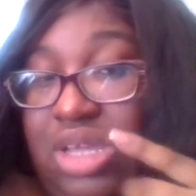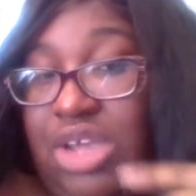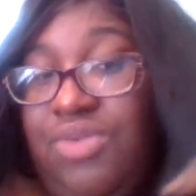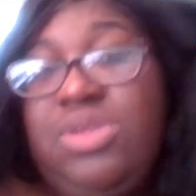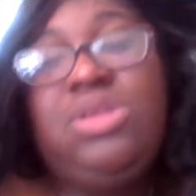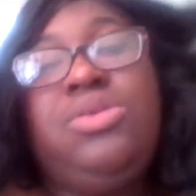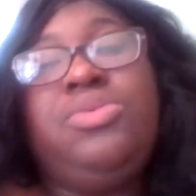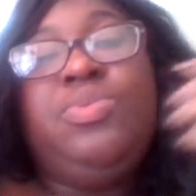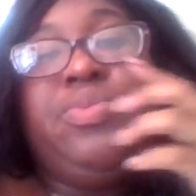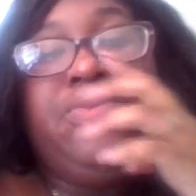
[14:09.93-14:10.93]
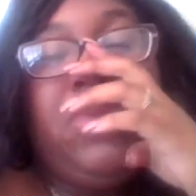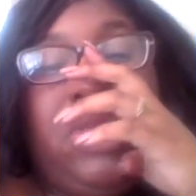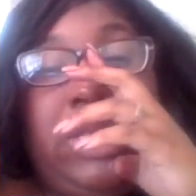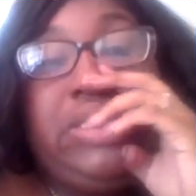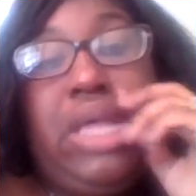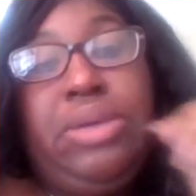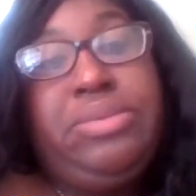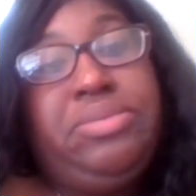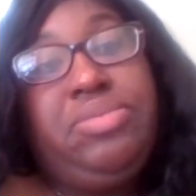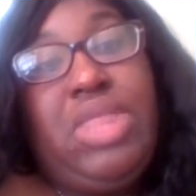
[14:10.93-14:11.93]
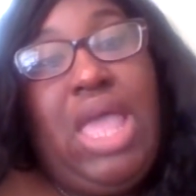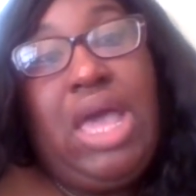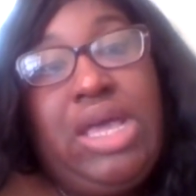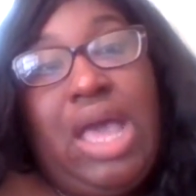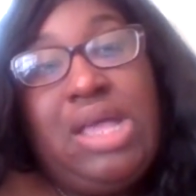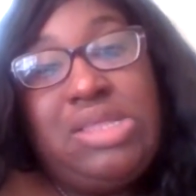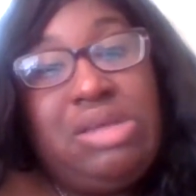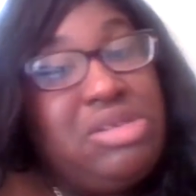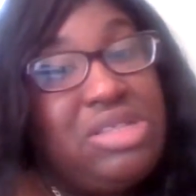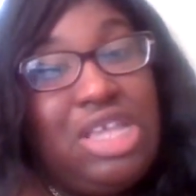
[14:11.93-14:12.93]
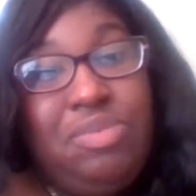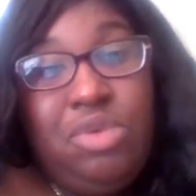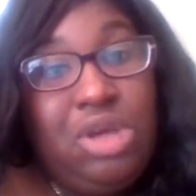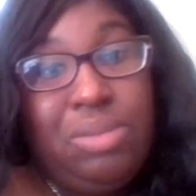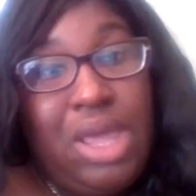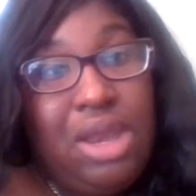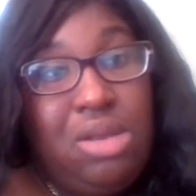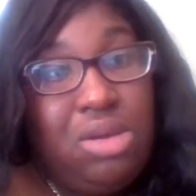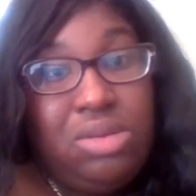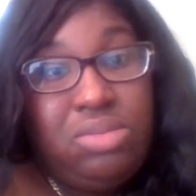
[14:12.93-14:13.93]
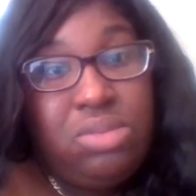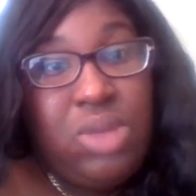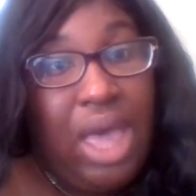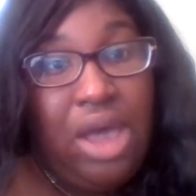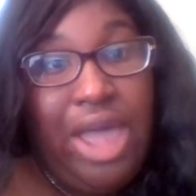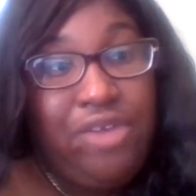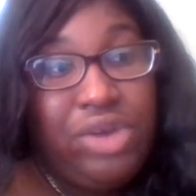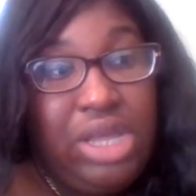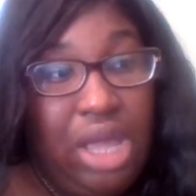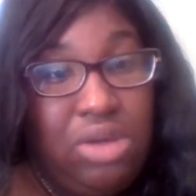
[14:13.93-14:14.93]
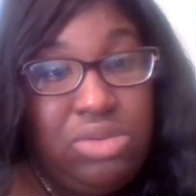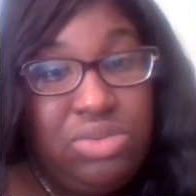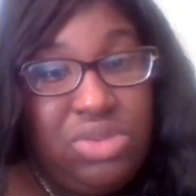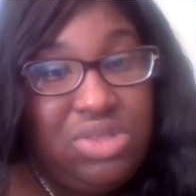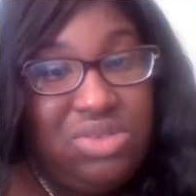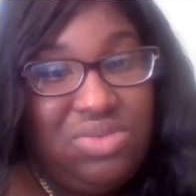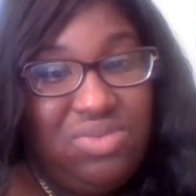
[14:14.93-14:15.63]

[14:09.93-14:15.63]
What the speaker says: I really do. So, guys, I'll just keep you updated on however it goes.